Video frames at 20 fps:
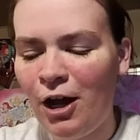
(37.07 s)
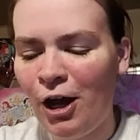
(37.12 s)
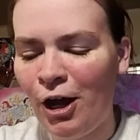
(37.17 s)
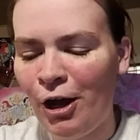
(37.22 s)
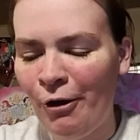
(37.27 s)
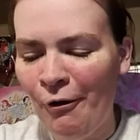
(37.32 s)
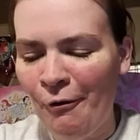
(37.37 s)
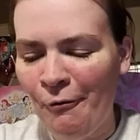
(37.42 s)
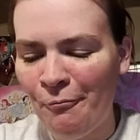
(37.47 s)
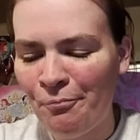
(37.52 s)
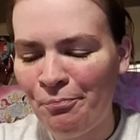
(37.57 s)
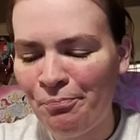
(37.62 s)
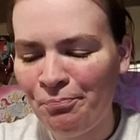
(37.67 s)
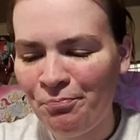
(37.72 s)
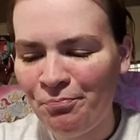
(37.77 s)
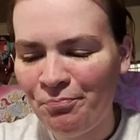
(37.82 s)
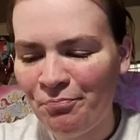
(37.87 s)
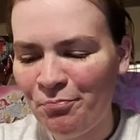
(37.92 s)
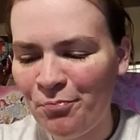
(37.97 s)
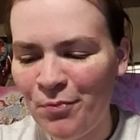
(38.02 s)
Um,
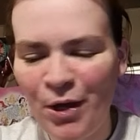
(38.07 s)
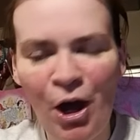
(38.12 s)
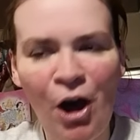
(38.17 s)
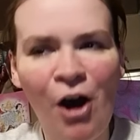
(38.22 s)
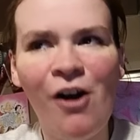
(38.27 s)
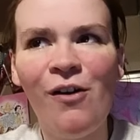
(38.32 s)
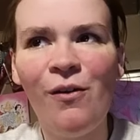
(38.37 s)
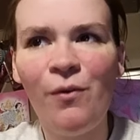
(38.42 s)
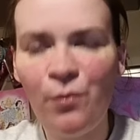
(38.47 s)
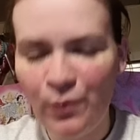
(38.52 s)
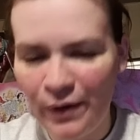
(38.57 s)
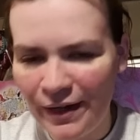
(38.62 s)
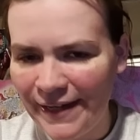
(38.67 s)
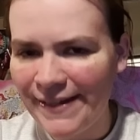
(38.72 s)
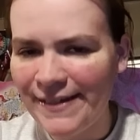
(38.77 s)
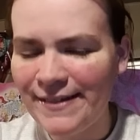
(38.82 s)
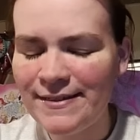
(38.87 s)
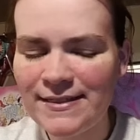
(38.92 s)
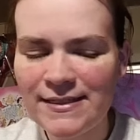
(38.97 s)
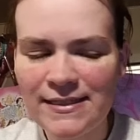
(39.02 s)
we all
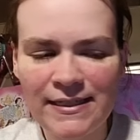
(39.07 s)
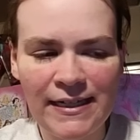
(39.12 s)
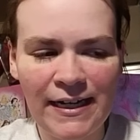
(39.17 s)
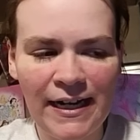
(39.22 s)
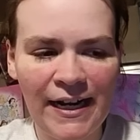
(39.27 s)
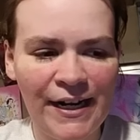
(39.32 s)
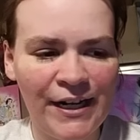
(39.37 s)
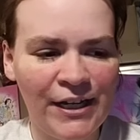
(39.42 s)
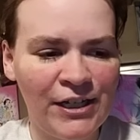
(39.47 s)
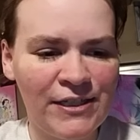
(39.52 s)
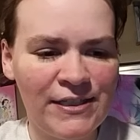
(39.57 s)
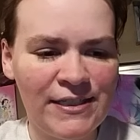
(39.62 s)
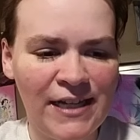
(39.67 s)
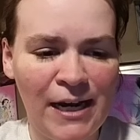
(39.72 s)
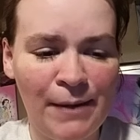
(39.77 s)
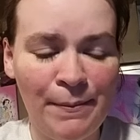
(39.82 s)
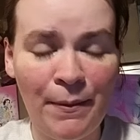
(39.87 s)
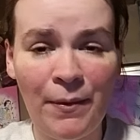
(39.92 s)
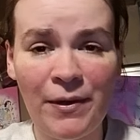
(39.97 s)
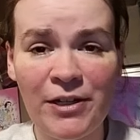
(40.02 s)
went and had a good
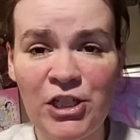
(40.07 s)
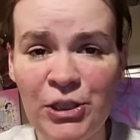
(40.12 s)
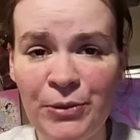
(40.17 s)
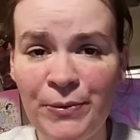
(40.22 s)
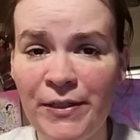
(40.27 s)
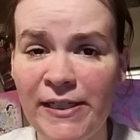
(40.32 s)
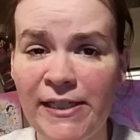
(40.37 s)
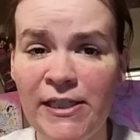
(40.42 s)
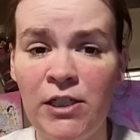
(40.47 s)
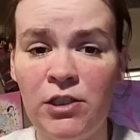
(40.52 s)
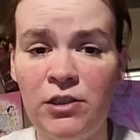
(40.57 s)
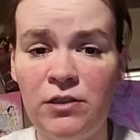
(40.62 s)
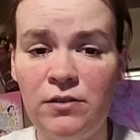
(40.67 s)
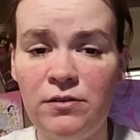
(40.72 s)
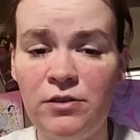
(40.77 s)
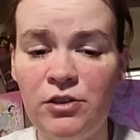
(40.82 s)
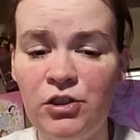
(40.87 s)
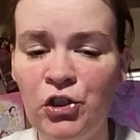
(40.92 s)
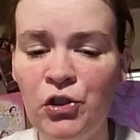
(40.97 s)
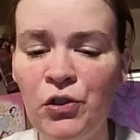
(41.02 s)
time. We went to we took
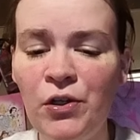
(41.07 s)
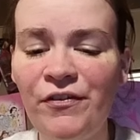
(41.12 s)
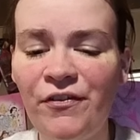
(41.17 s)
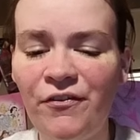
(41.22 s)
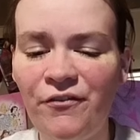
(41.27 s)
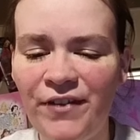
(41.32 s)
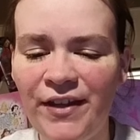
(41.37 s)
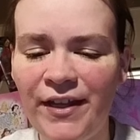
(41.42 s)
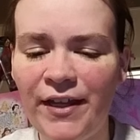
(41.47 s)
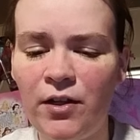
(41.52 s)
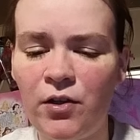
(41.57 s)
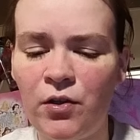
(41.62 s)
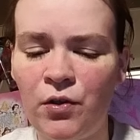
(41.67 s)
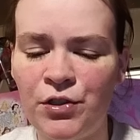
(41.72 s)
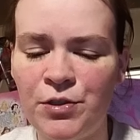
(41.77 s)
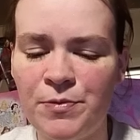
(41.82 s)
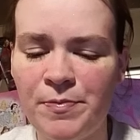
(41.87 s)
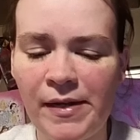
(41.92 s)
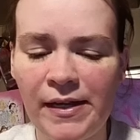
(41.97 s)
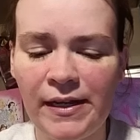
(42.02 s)
two different
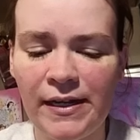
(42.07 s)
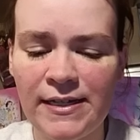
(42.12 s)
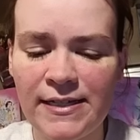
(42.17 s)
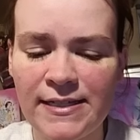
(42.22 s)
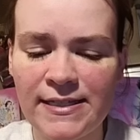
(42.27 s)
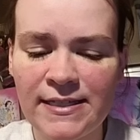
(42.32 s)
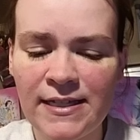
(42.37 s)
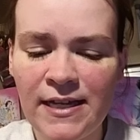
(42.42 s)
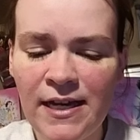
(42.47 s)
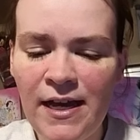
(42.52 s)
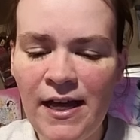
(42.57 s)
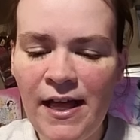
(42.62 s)
vehicles because